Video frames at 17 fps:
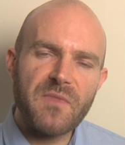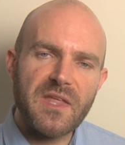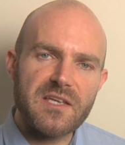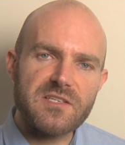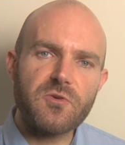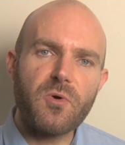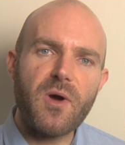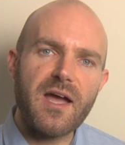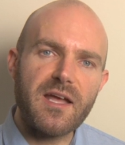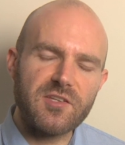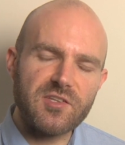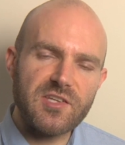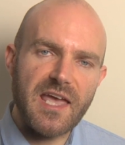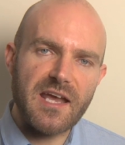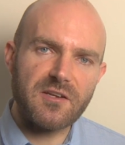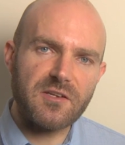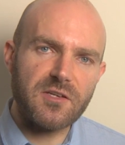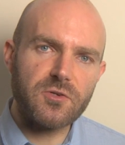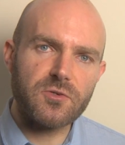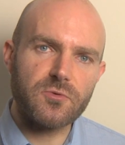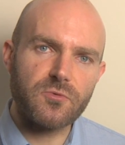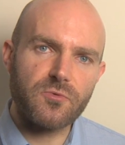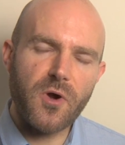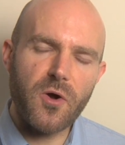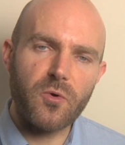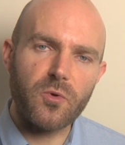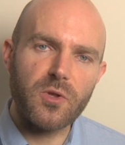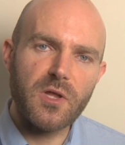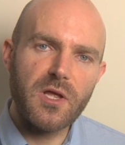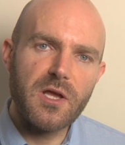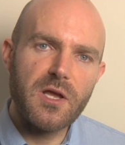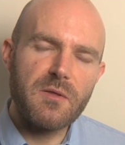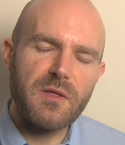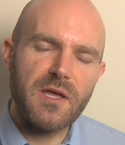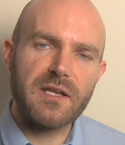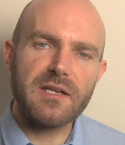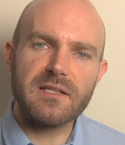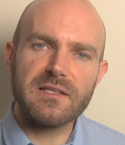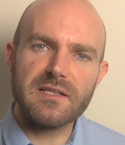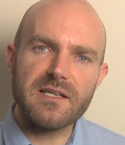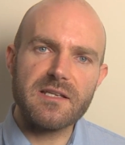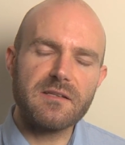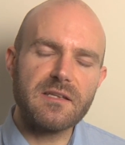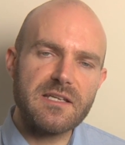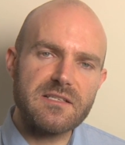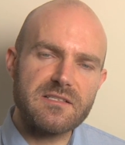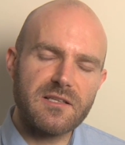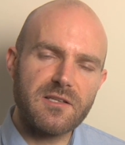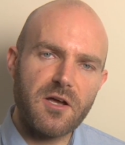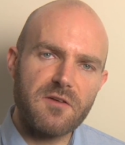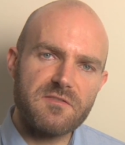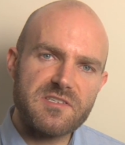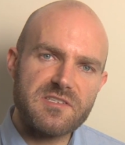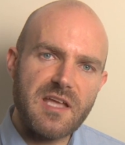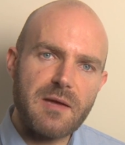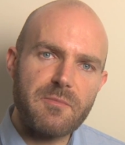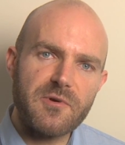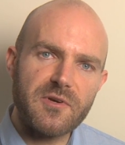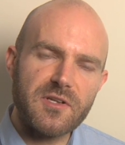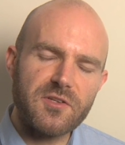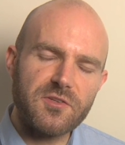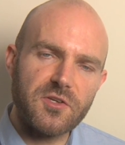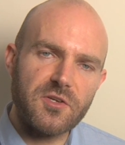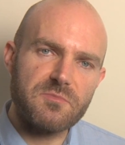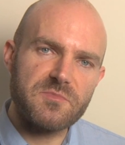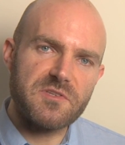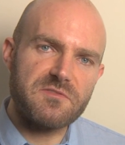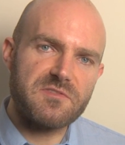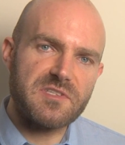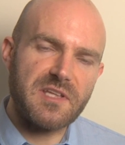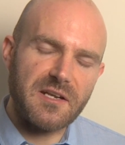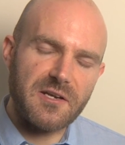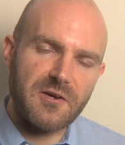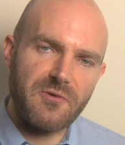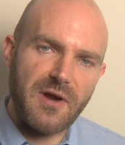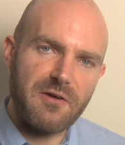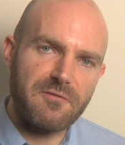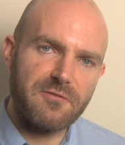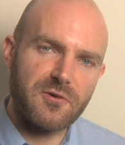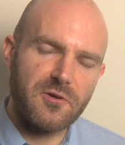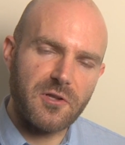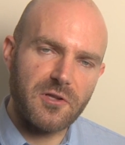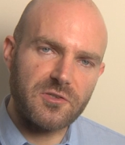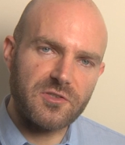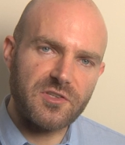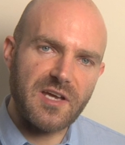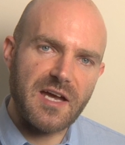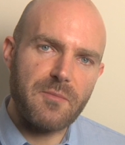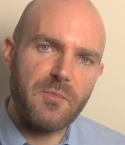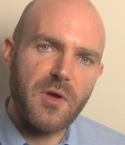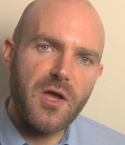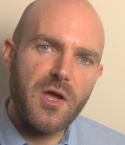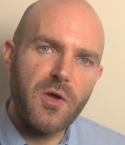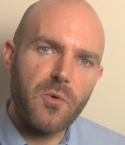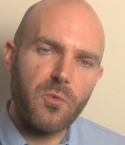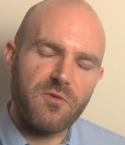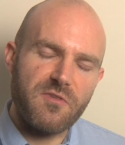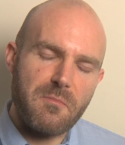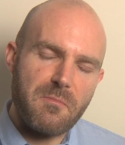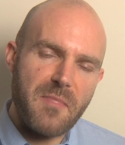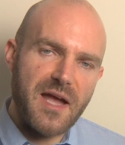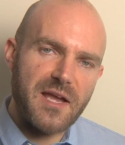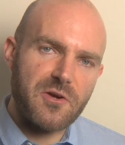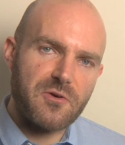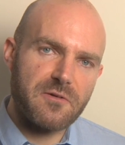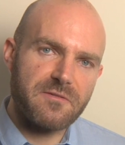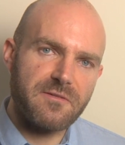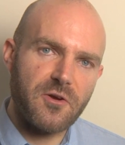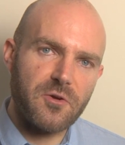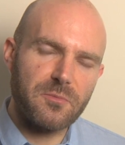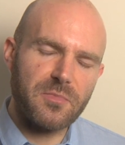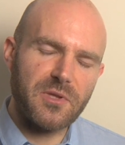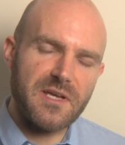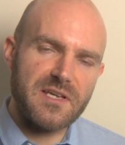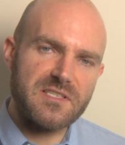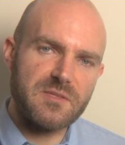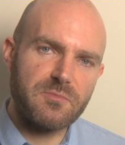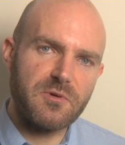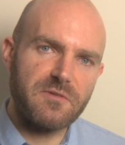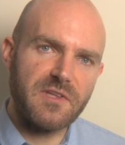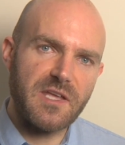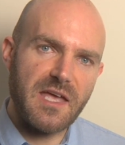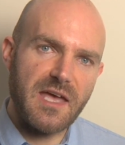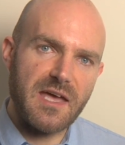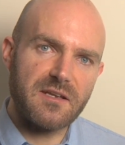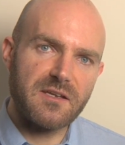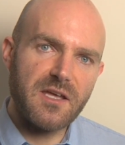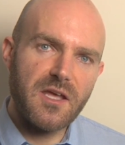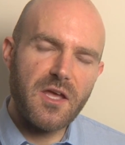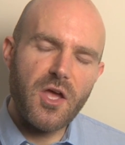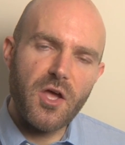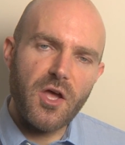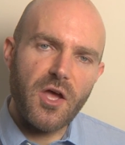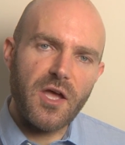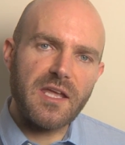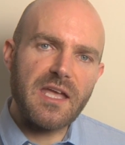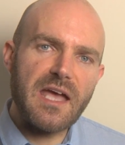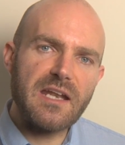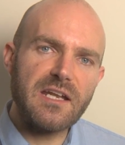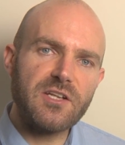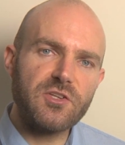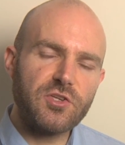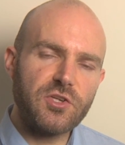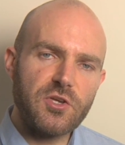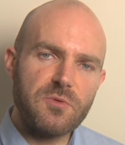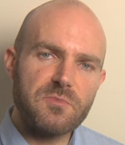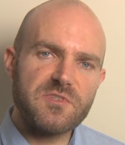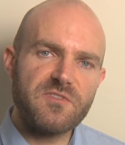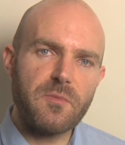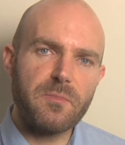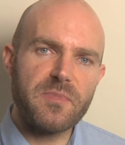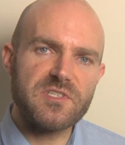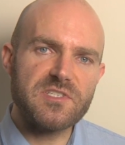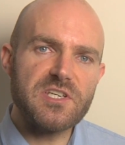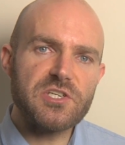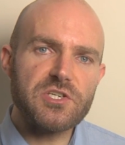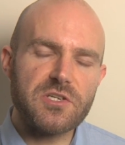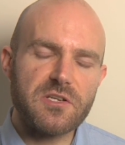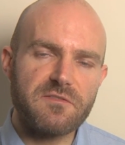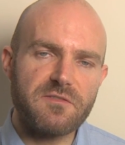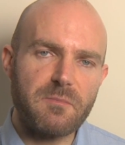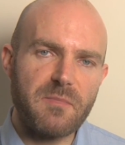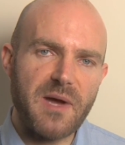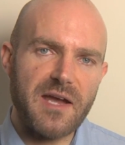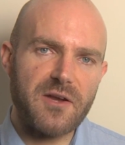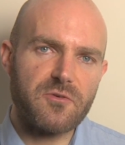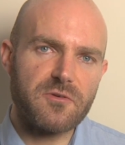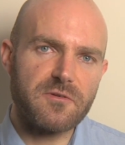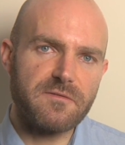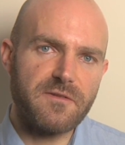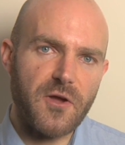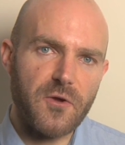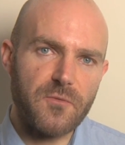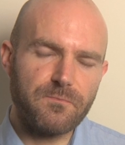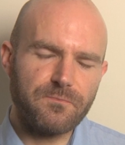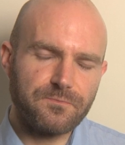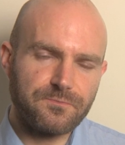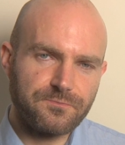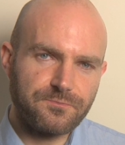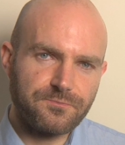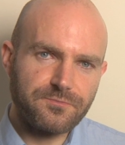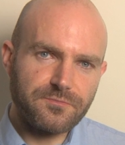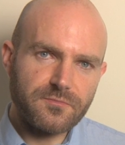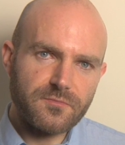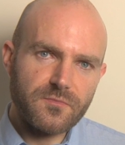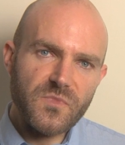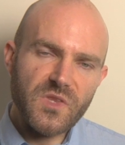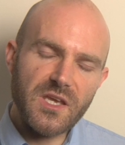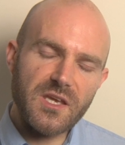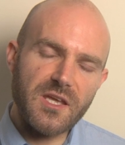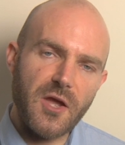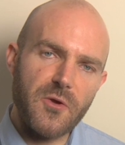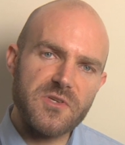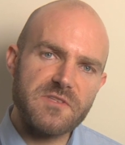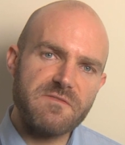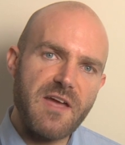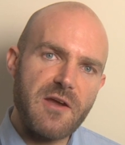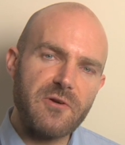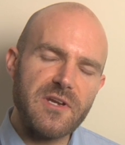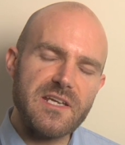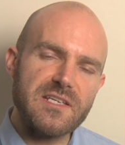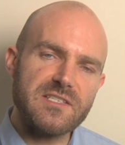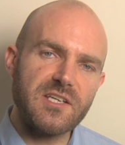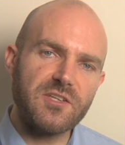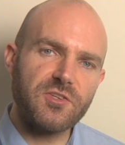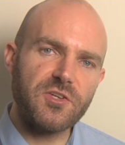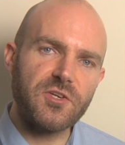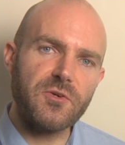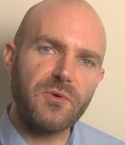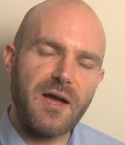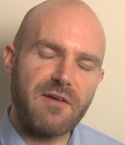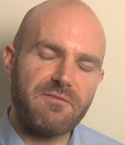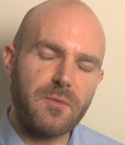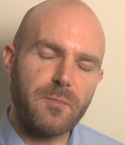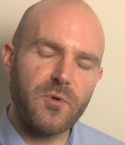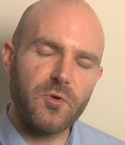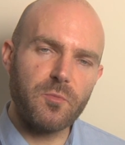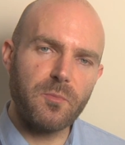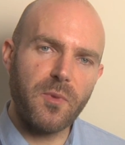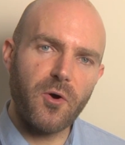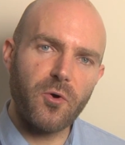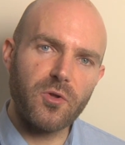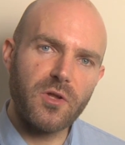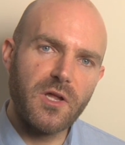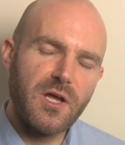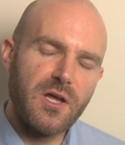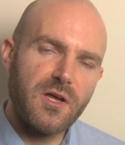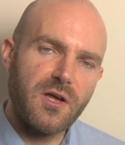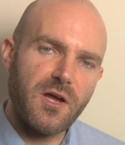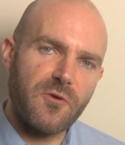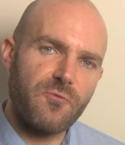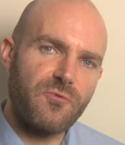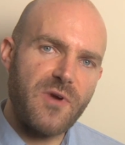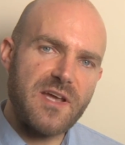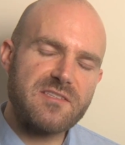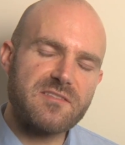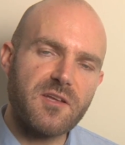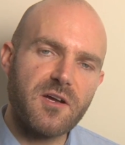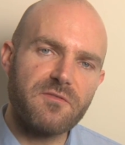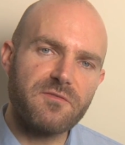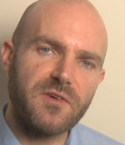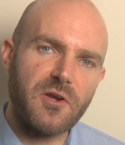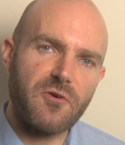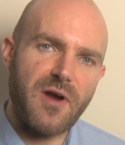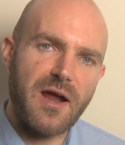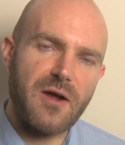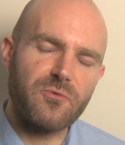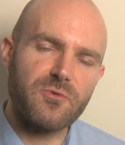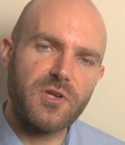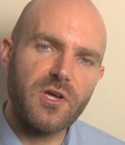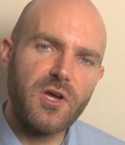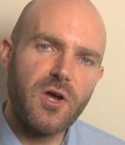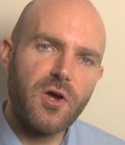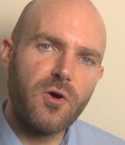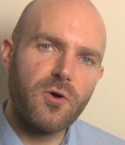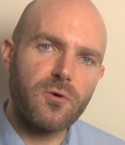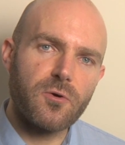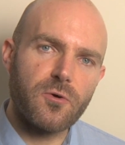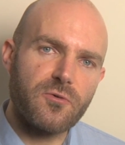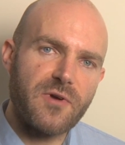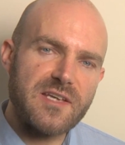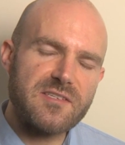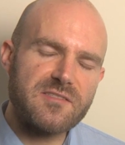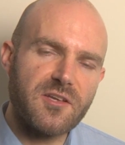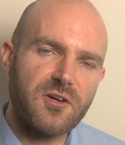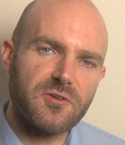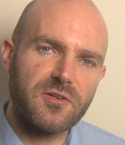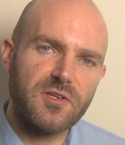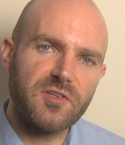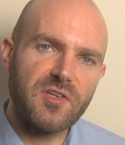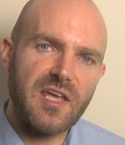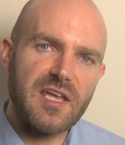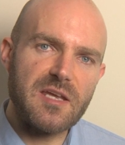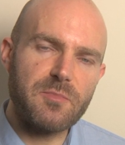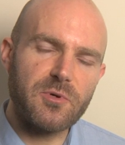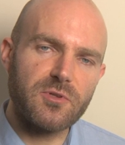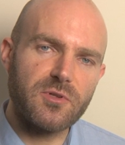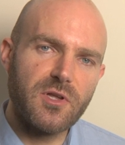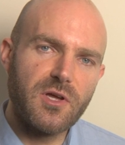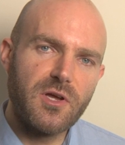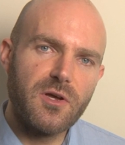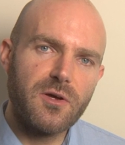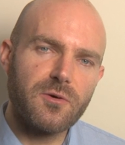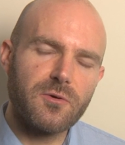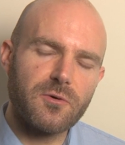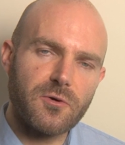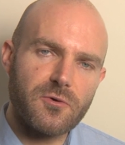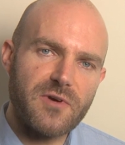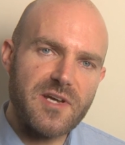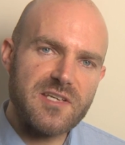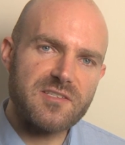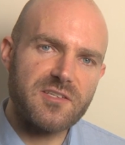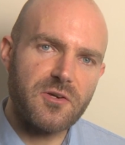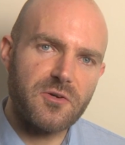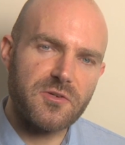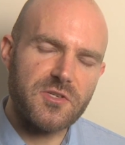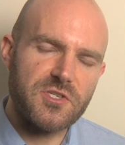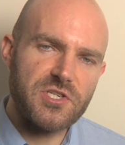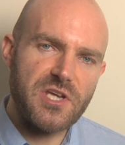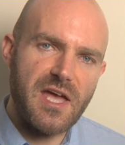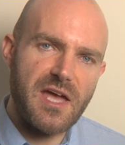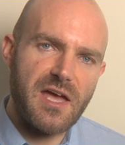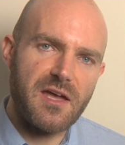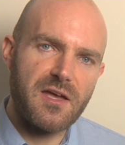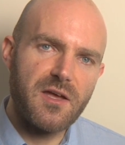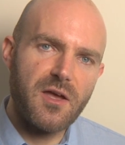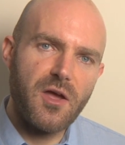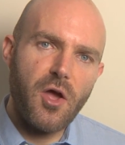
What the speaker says: It's quite a technical role, and it needs a lot of stamina in terms of standing around for a long time with a microphone placed above your head. Again, in terms of the position of a microphone, it's very easy to have the boom pole and rest it on the ground, or rest it on a table, or rest it on a chair.